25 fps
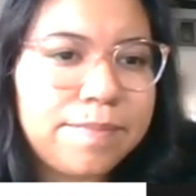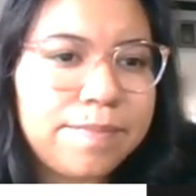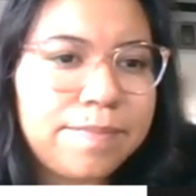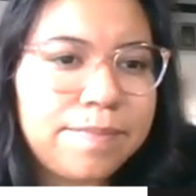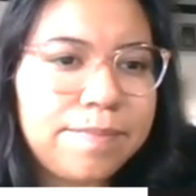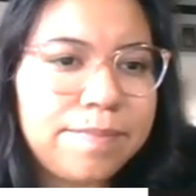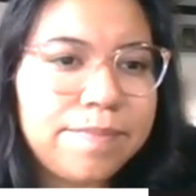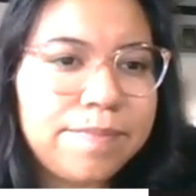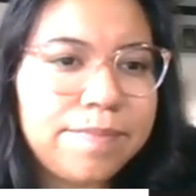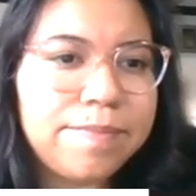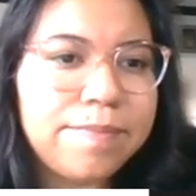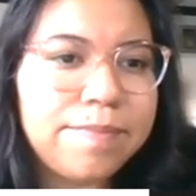
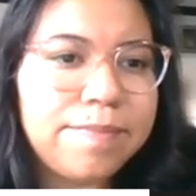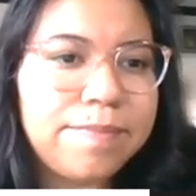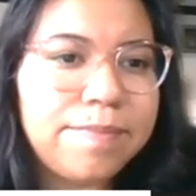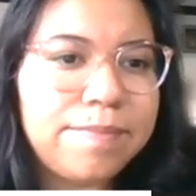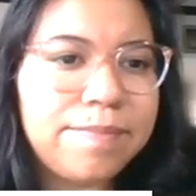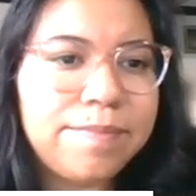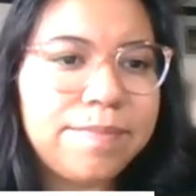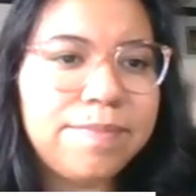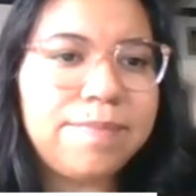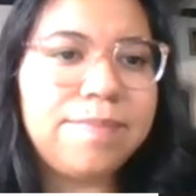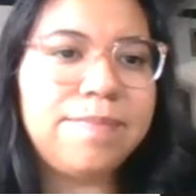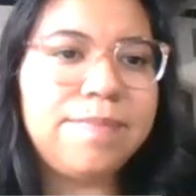
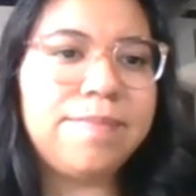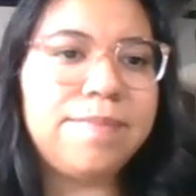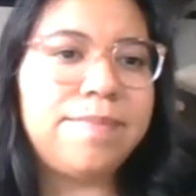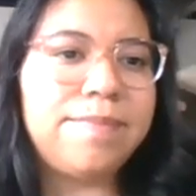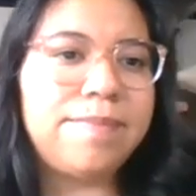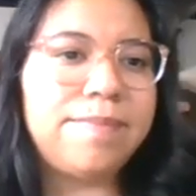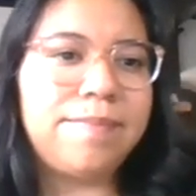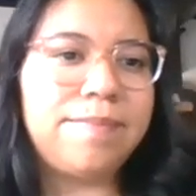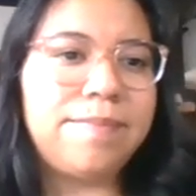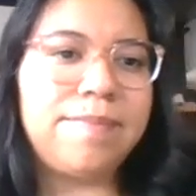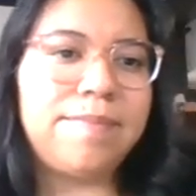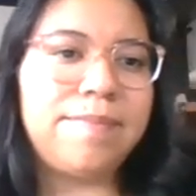
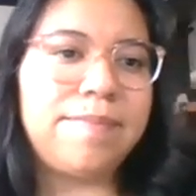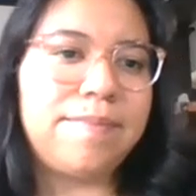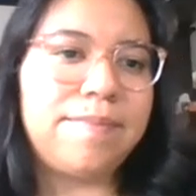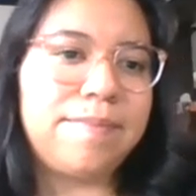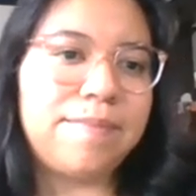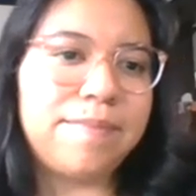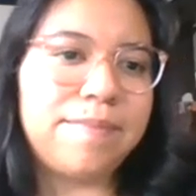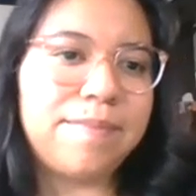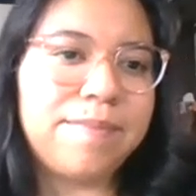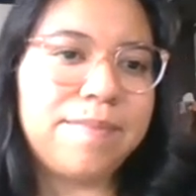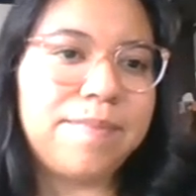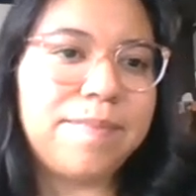
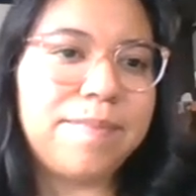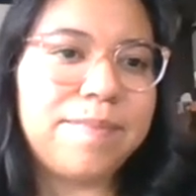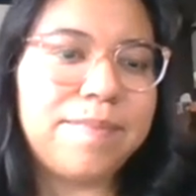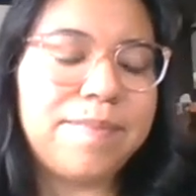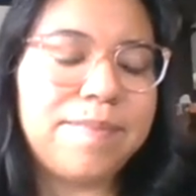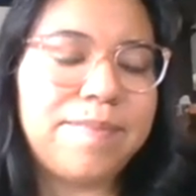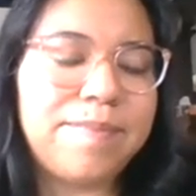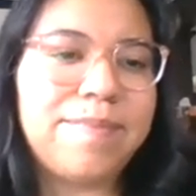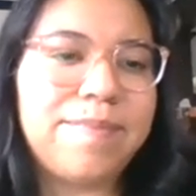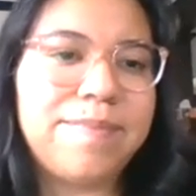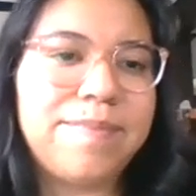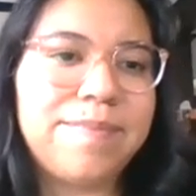
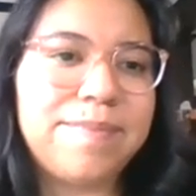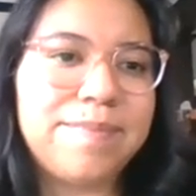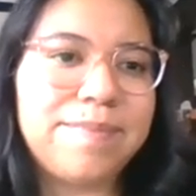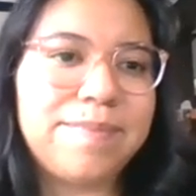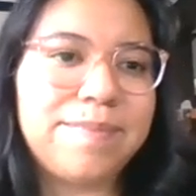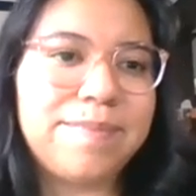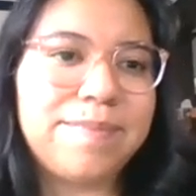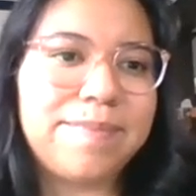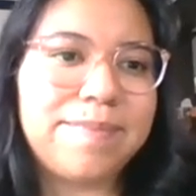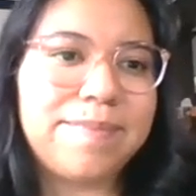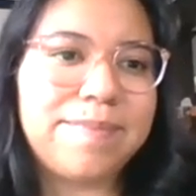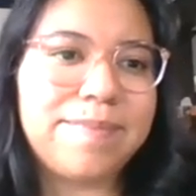
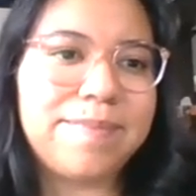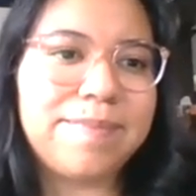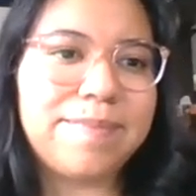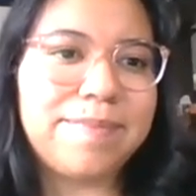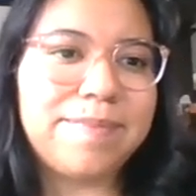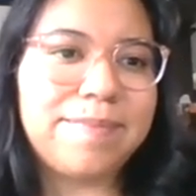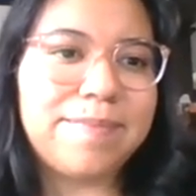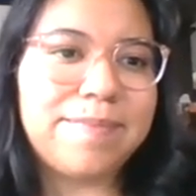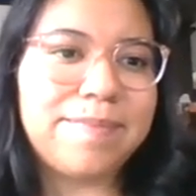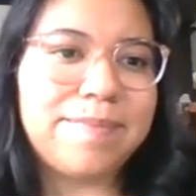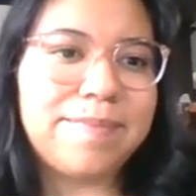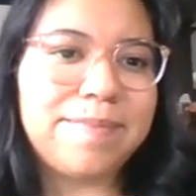
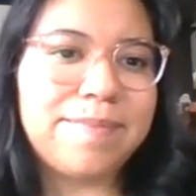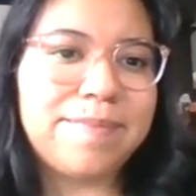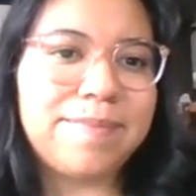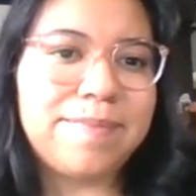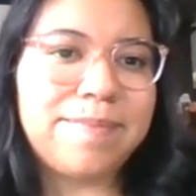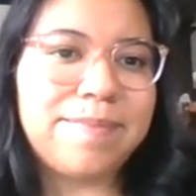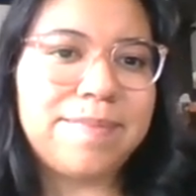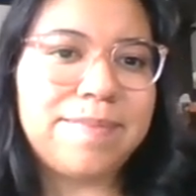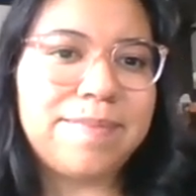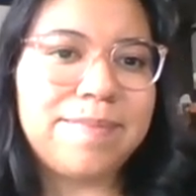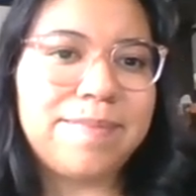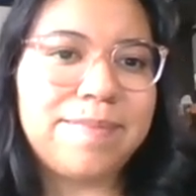
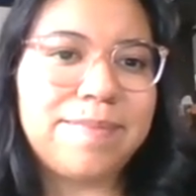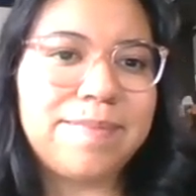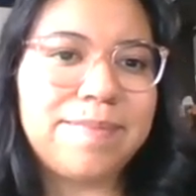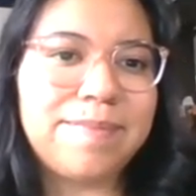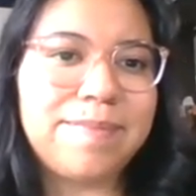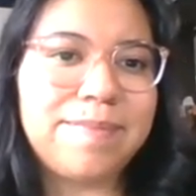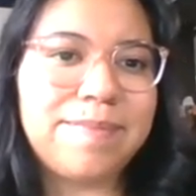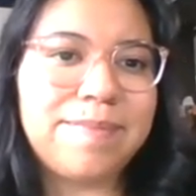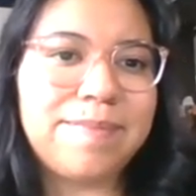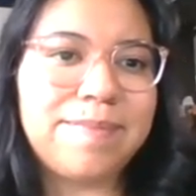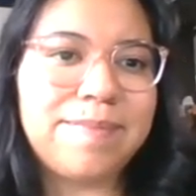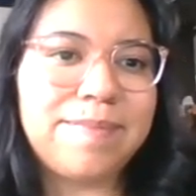
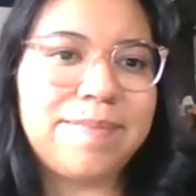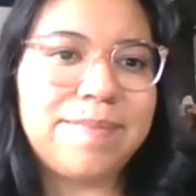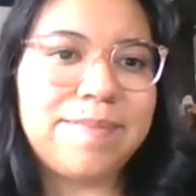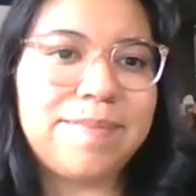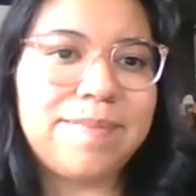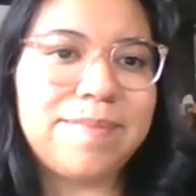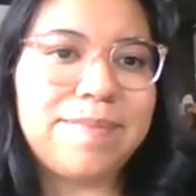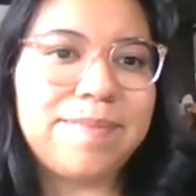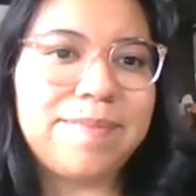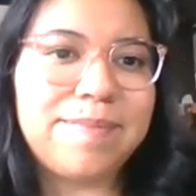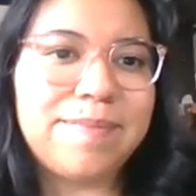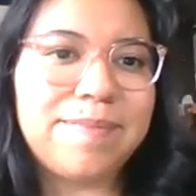
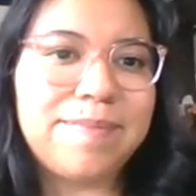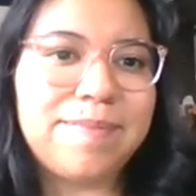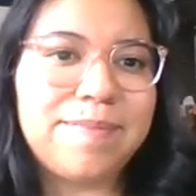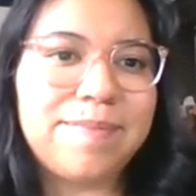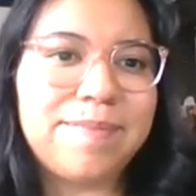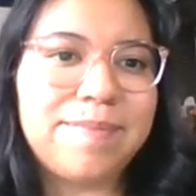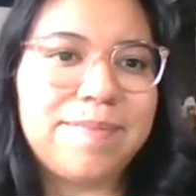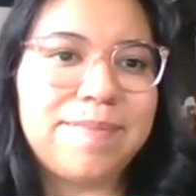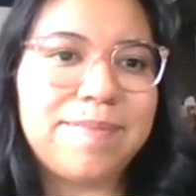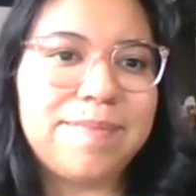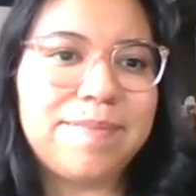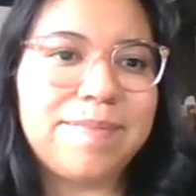
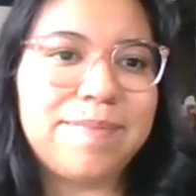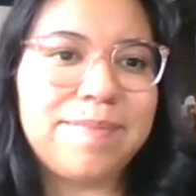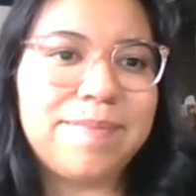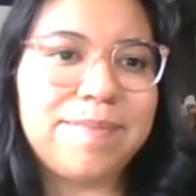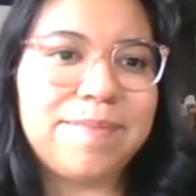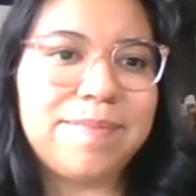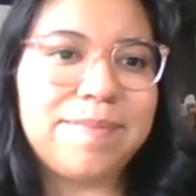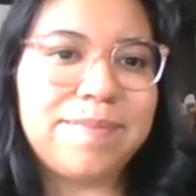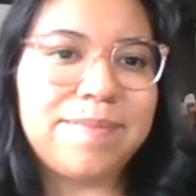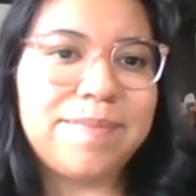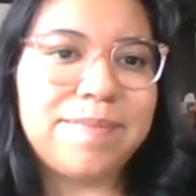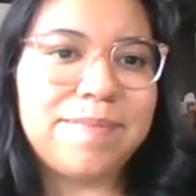
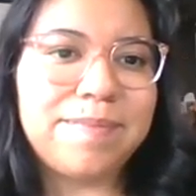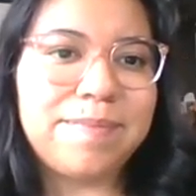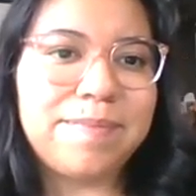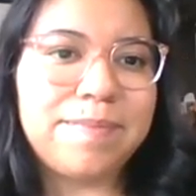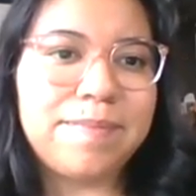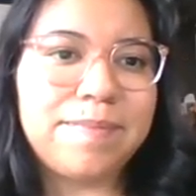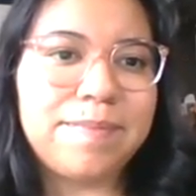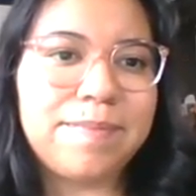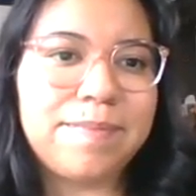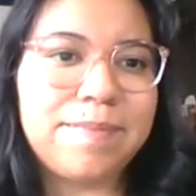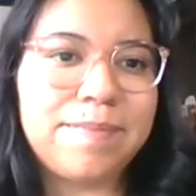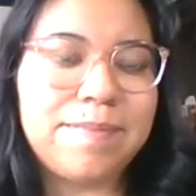
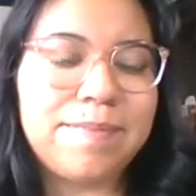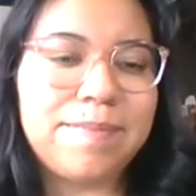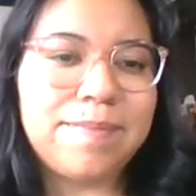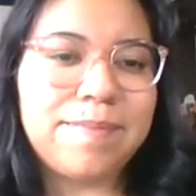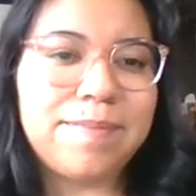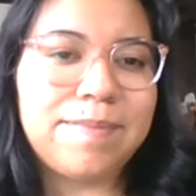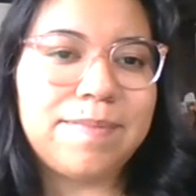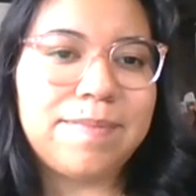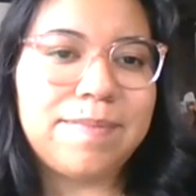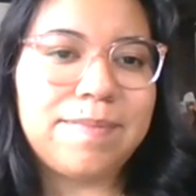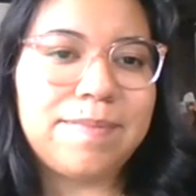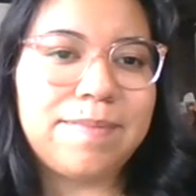
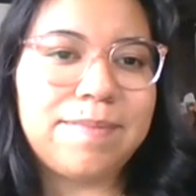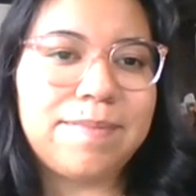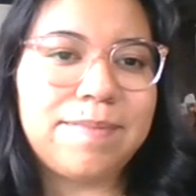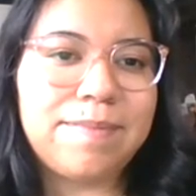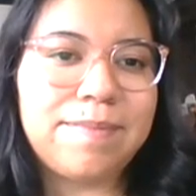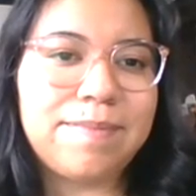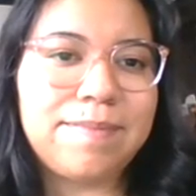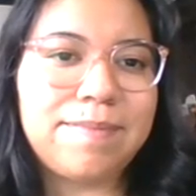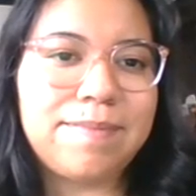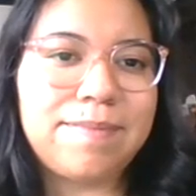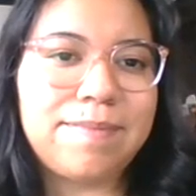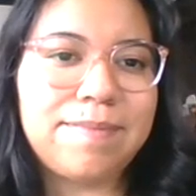
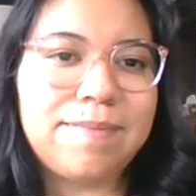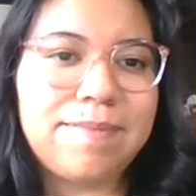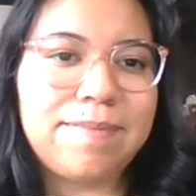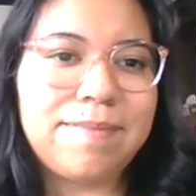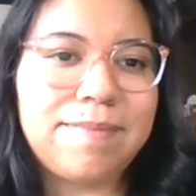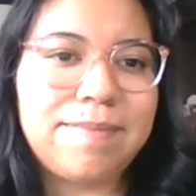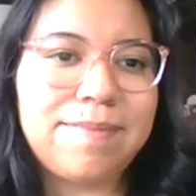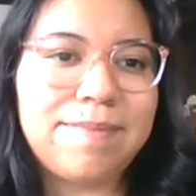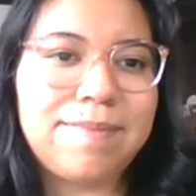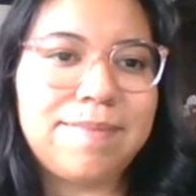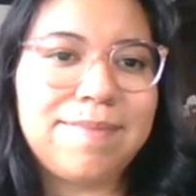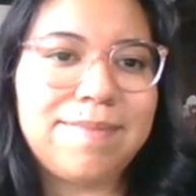[no speech]